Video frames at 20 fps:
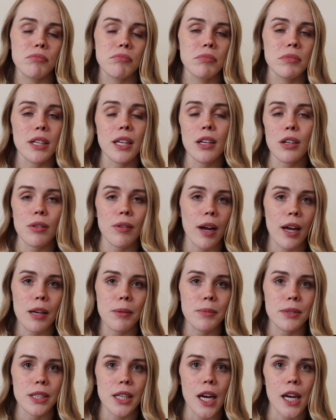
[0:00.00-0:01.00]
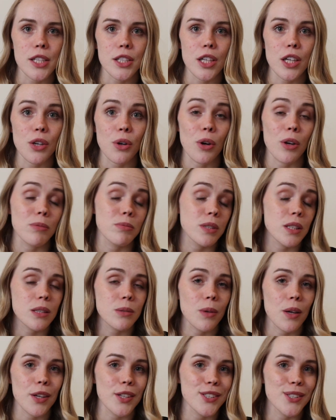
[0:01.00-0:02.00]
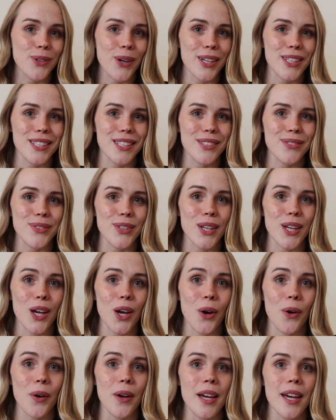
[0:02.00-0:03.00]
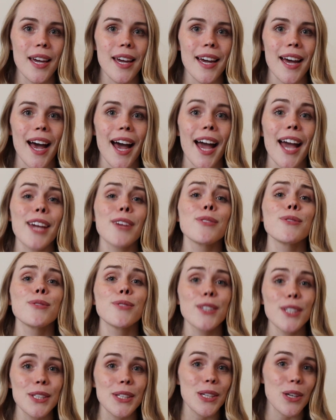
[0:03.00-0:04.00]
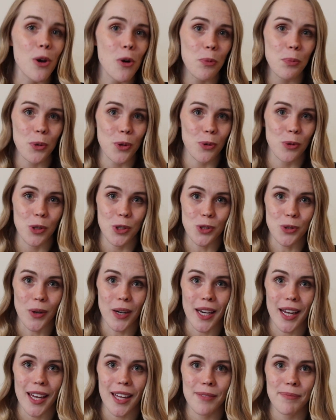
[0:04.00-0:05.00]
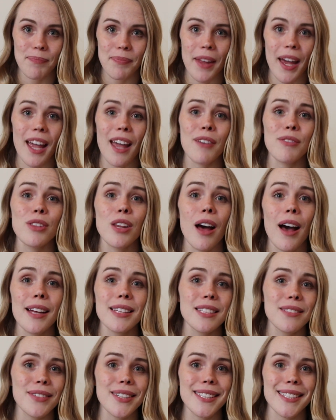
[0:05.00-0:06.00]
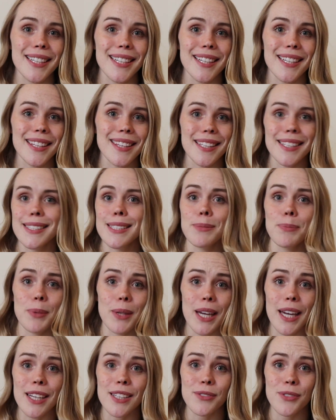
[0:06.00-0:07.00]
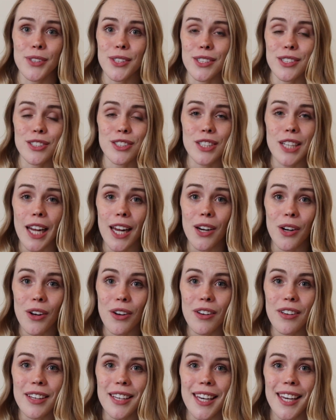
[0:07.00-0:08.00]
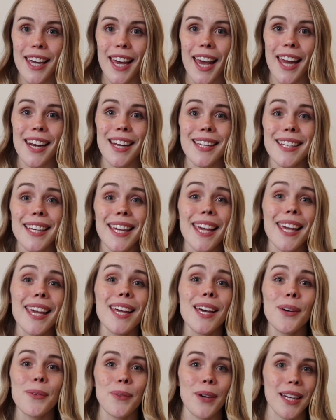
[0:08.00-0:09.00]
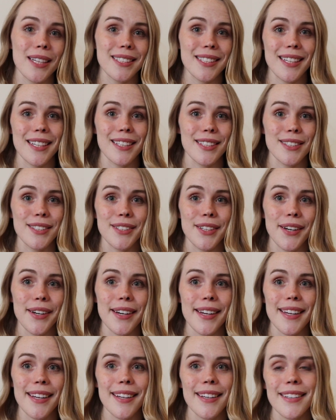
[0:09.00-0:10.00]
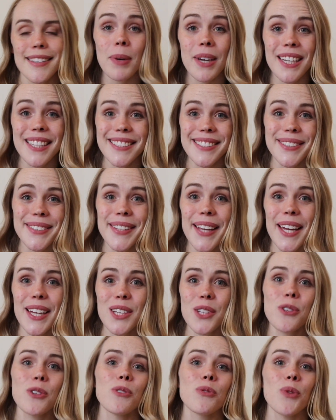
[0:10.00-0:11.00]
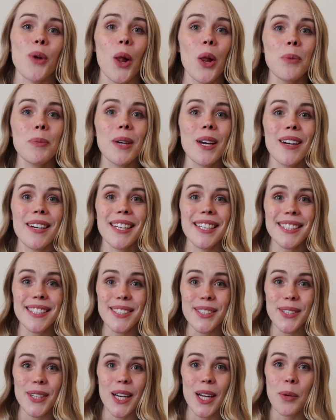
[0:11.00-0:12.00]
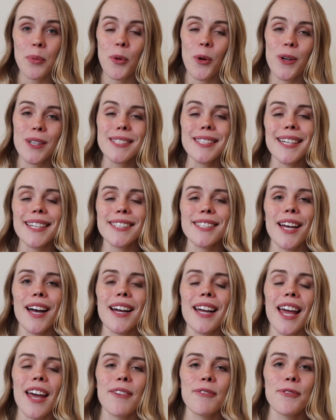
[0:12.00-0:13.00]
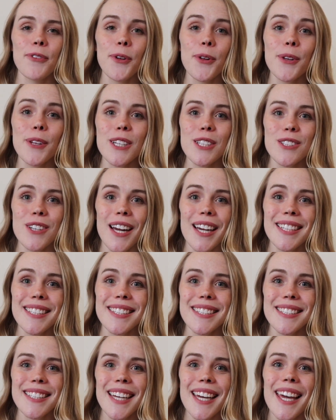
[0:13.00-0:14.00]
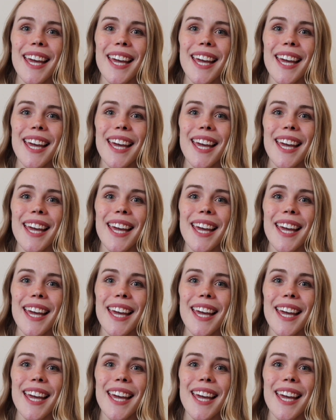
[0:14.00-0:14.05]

needed a recommendation, or just wanted to watch this video, I really hope you enjoyed it. I have lots of exciting things planned for this channel, and I can't wait to get started. But until then, you can follow me on Instagram or TikTok at Fully Dressed,